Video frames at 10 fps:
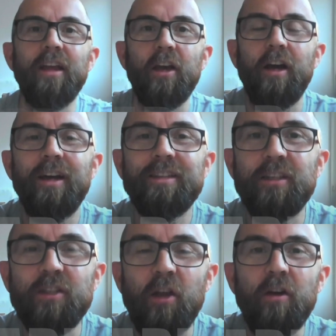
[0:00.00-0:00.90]
Hey guys,
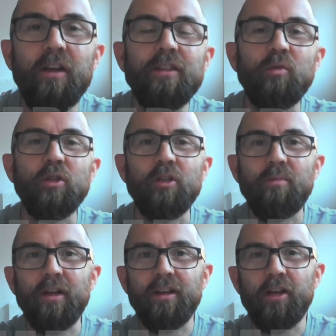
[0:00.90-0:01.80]
how's it going? It's Richard
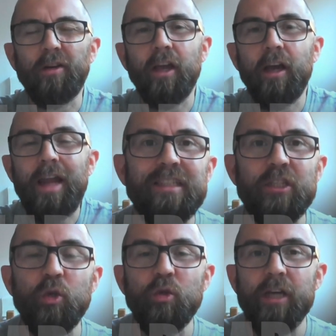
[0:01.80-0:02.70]
Butler here again.
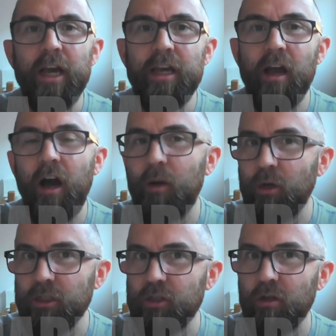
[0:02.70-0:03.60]
Today, I
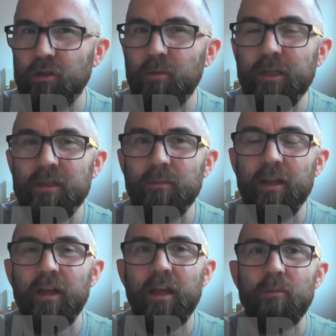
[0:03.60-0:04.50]
want to talk to you about
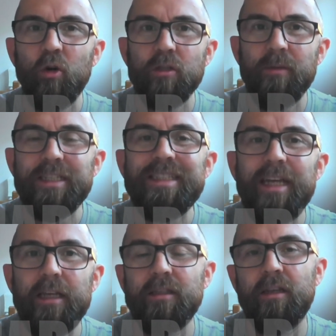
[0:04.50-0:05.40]
something that came across my
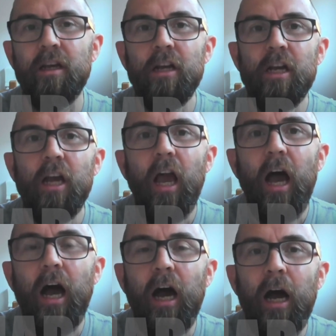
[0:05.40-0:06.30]
desk
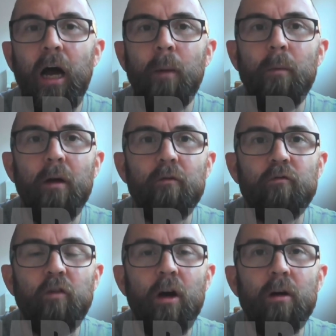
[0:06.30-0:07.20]
from
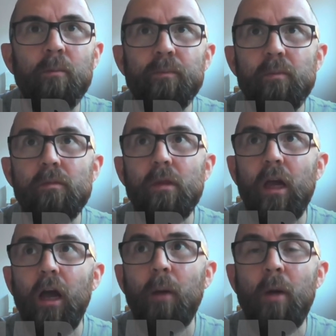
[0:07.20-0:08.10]

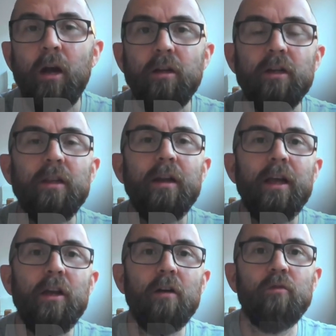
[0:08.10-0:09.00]
a marketer that I
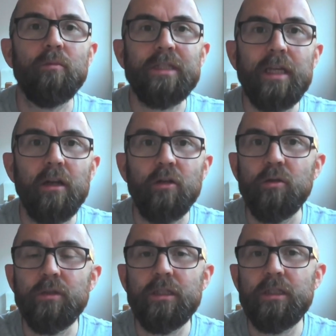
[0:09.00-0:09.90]
know from Brazil who